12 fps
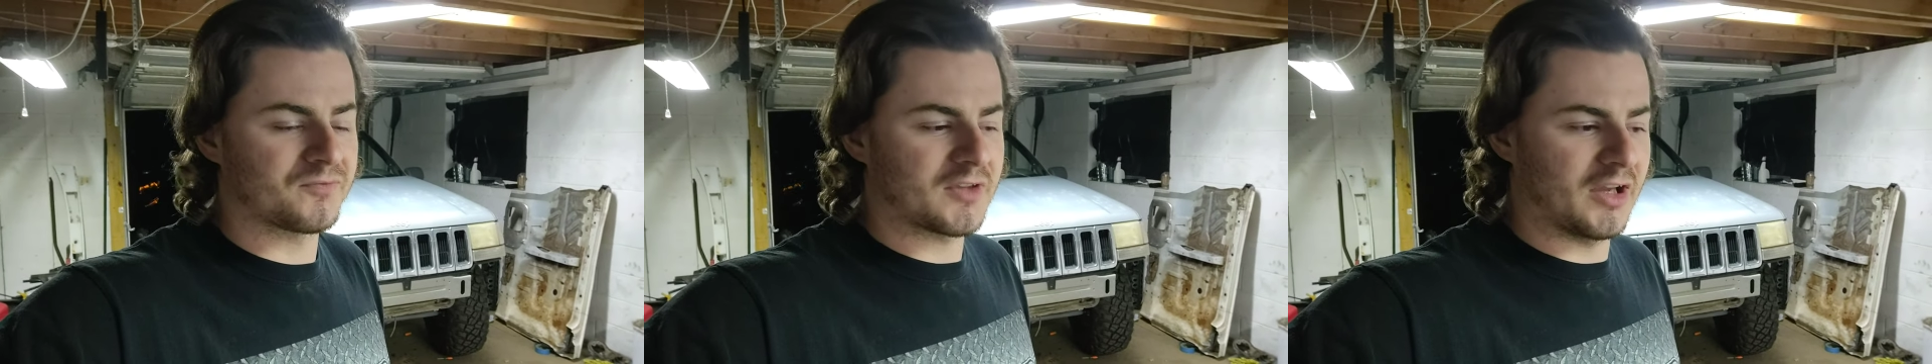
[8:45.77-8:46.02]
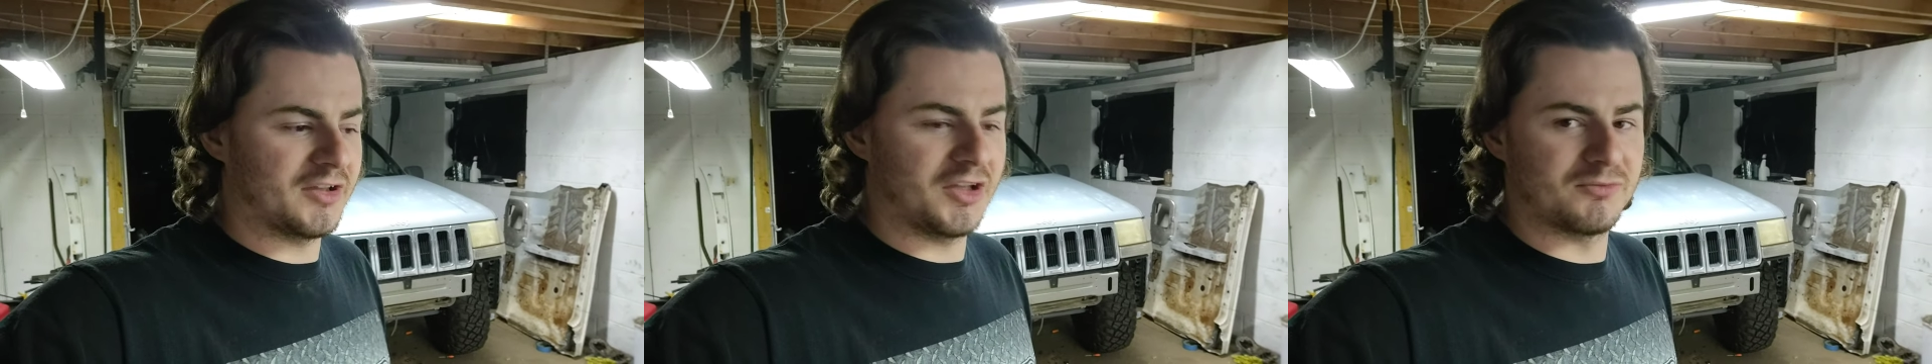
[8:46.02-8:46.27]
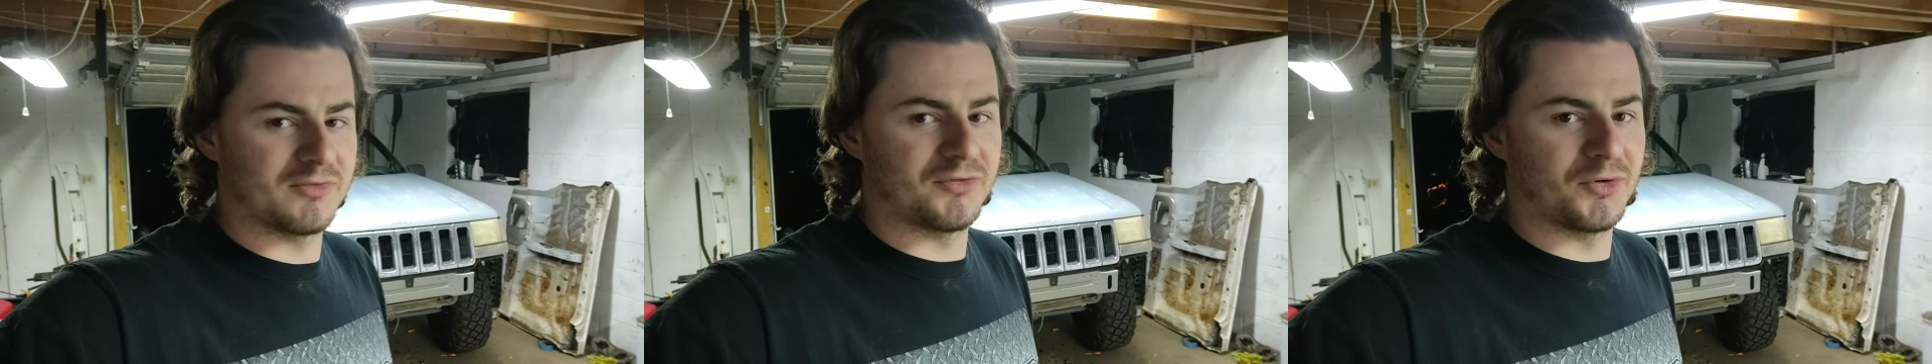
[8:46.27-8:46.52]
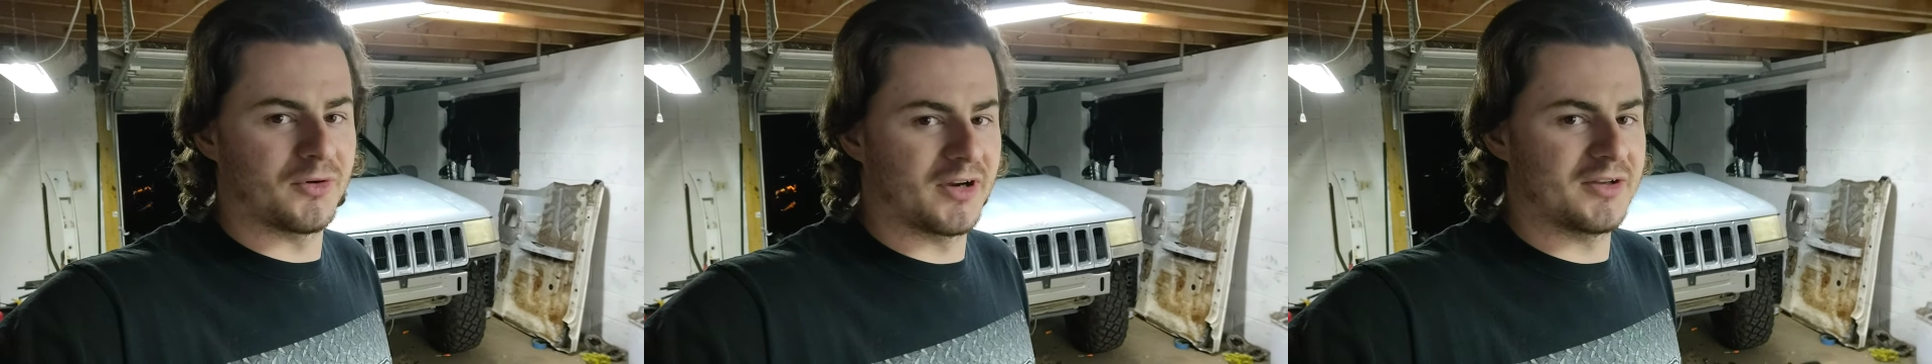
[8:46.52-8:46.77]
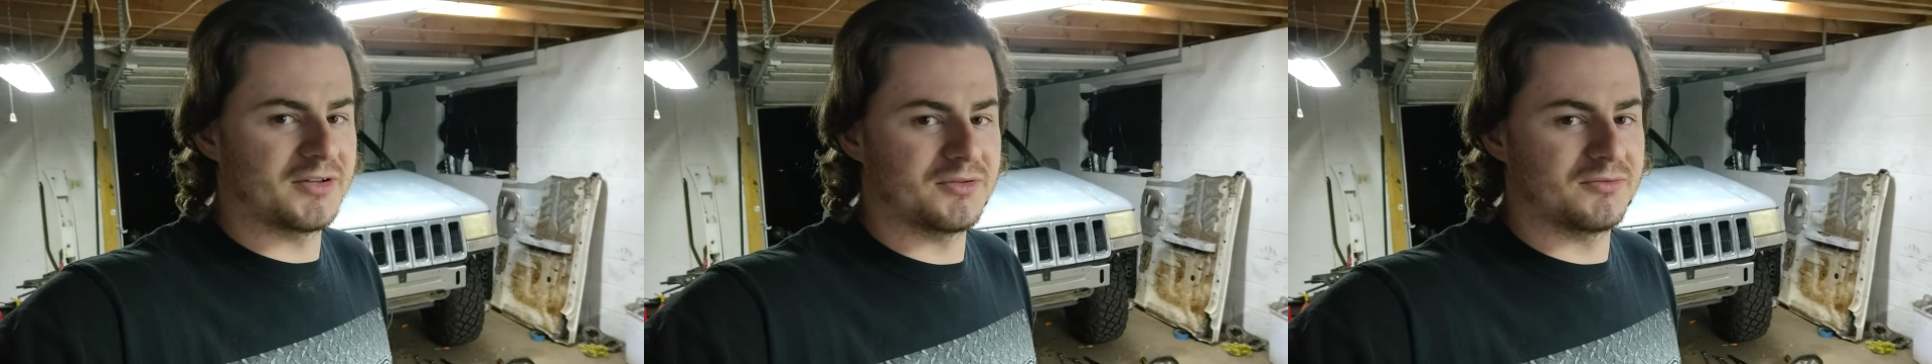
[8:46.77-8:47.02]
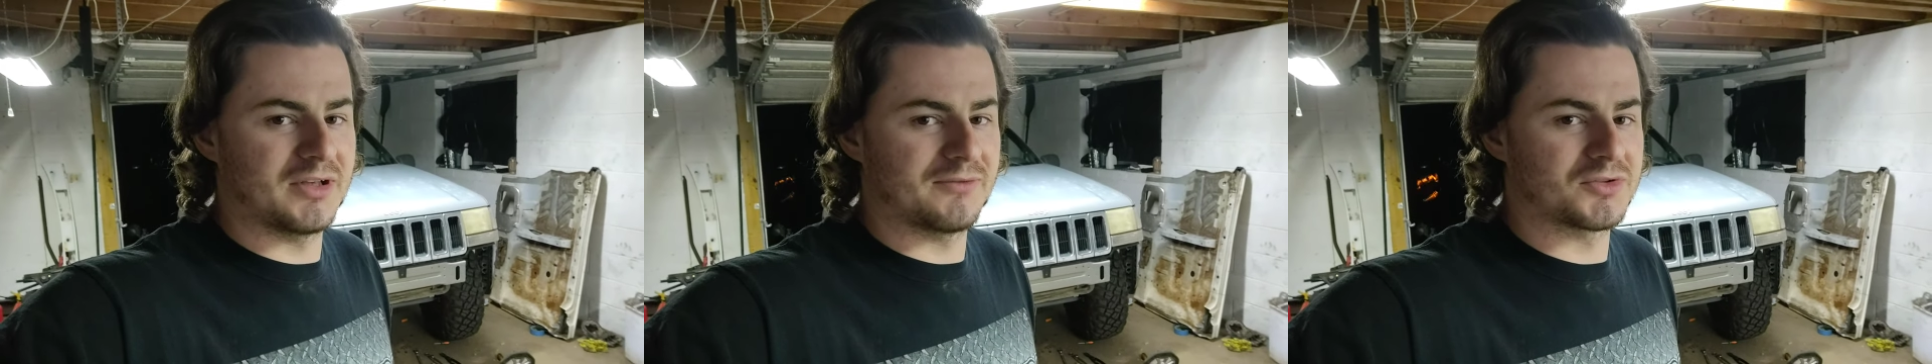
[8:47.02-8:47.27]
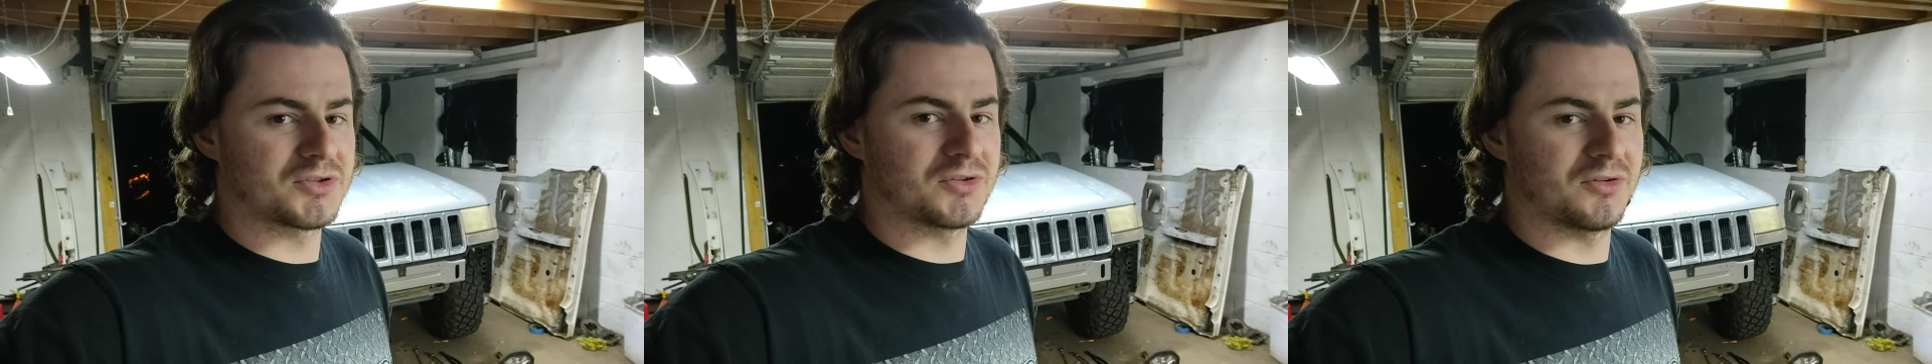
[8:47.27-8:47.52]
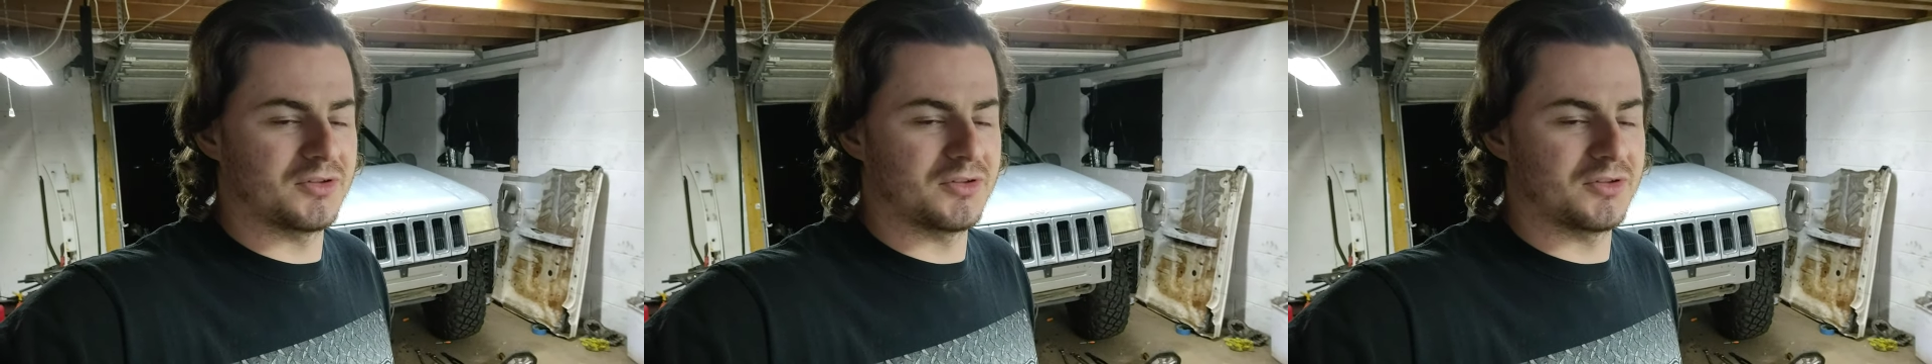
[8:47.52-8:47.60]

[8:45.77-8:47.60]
I didn't before. I, you'd never sure.